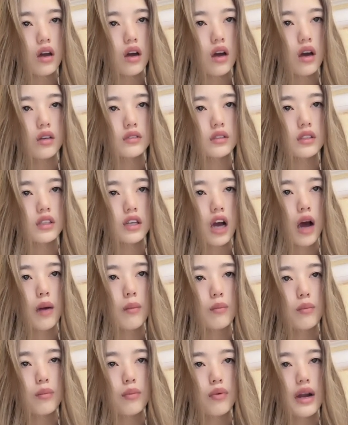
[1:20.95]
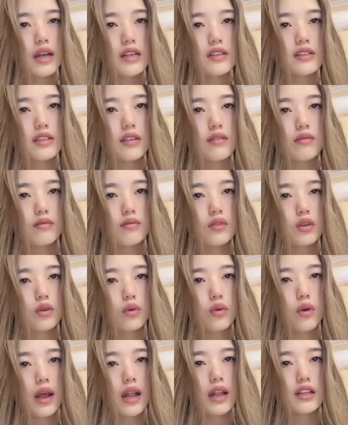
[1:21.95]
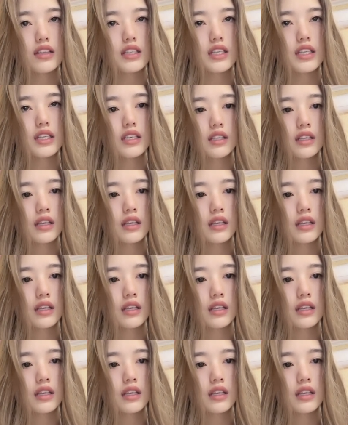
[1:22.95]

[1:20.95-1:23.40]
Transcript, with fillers: um, comprehension quality.